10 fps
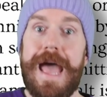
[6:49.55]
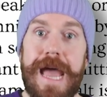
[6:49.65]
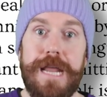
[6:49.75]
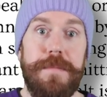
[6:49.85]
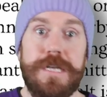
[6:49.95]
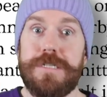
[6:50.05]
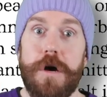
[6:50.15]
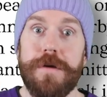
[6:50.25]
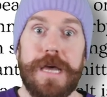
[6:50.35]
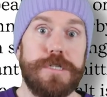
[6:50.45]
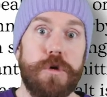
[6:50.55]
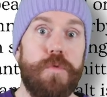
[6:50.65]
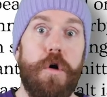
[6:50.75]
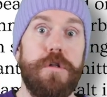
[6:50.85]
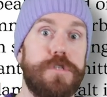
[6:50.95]
Enemies don't get to
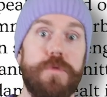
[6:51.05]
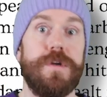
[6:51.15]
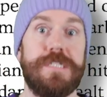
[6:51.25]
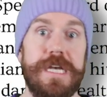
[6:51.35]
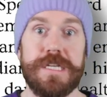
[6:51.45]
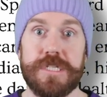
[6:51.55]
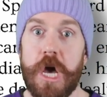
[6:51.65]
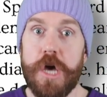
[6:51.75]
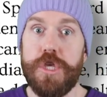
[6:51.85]
roll to resist.